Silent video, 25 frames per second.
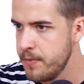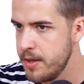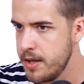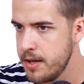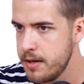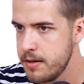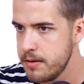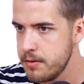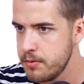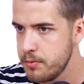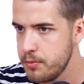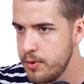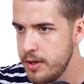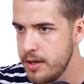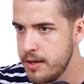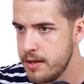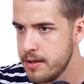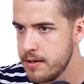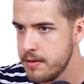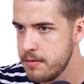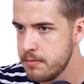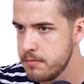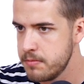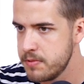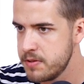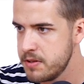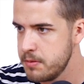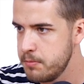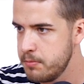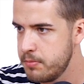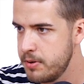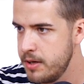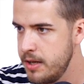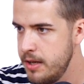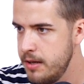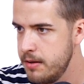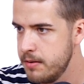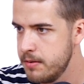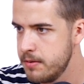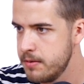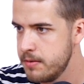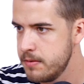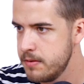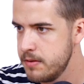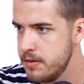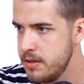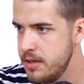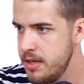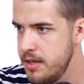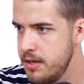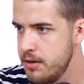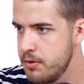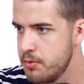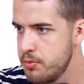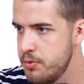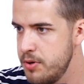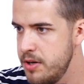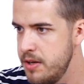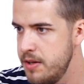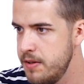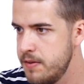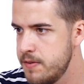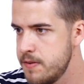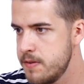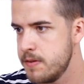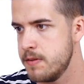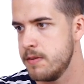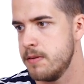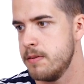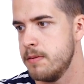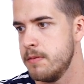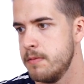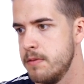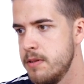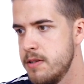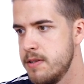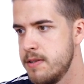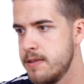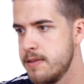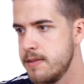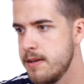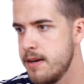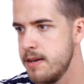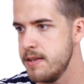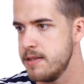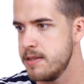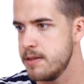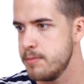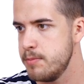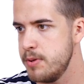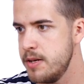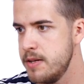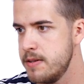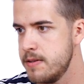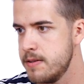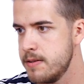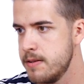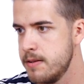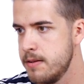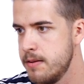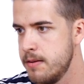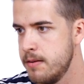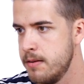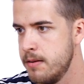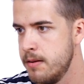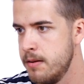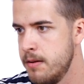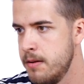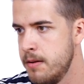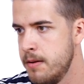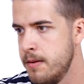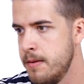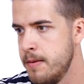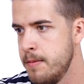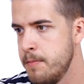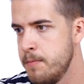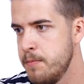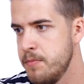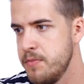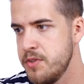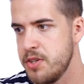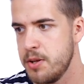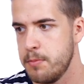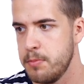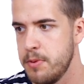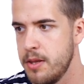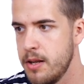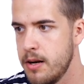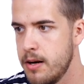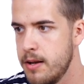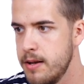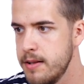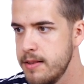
And we can simply decrease the size a bit, something